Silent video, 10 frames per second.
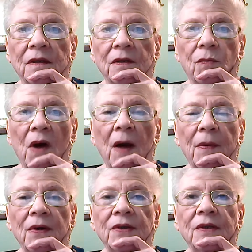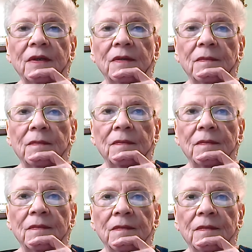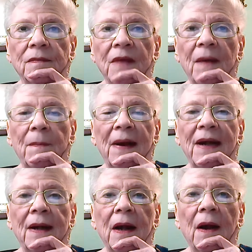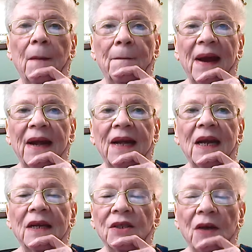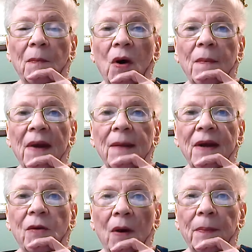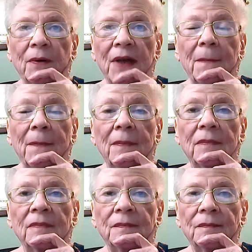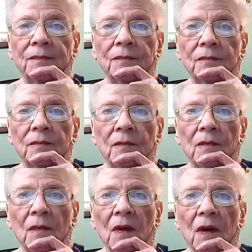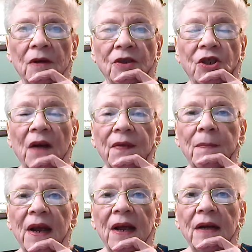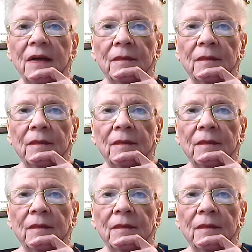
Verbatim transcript: the robbers that maimed, maimed someone maybe, crippled them, or shot them dead,